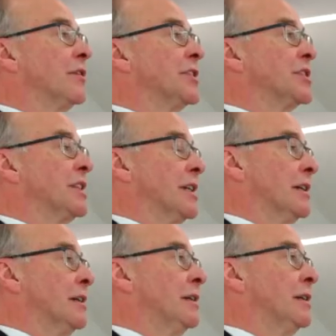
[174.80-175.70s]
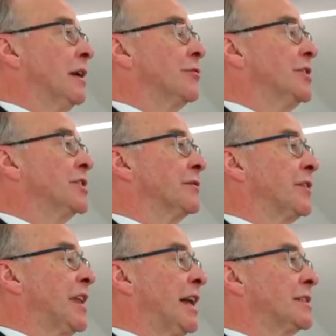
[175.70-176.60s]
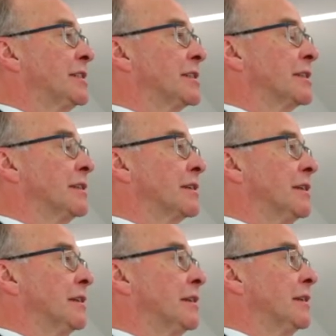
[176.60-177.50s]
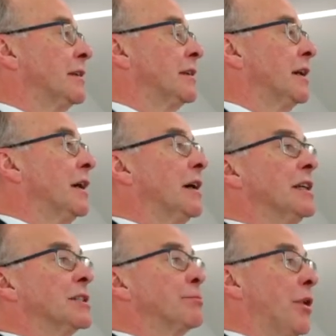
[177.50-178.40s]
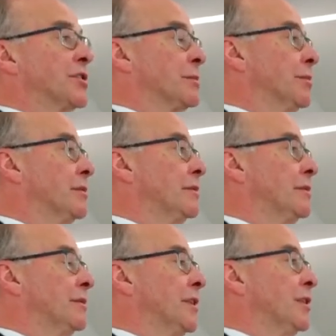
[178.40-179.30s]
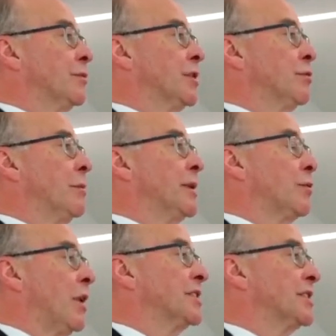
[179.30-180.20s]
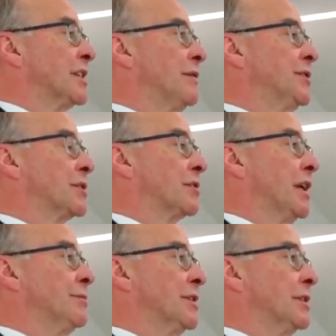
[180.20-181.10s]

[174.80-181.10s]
not this year. And the reason for that is that it's possible that the world won't be quite as I've described